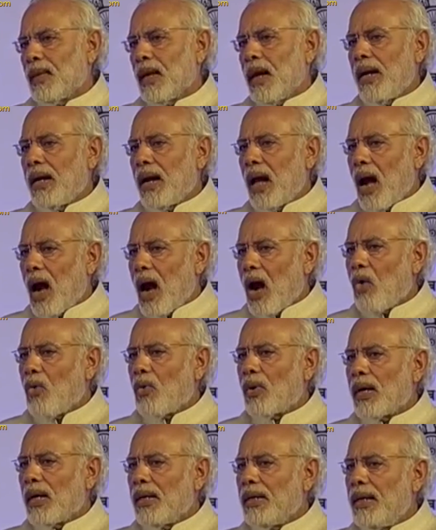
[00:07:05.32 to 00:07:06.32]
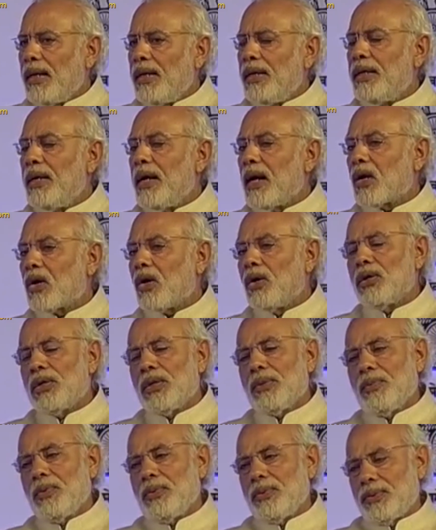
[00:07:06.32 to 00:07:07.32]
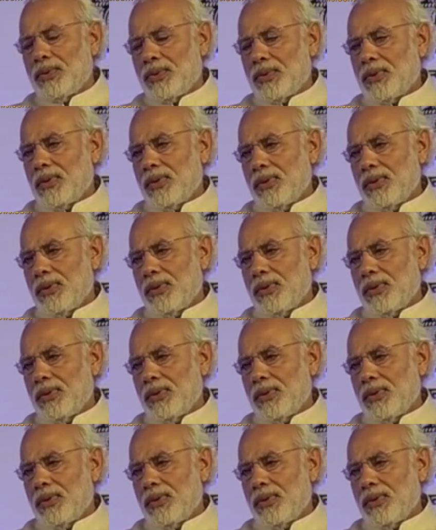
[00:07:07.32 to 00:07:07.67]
and how can India contribute?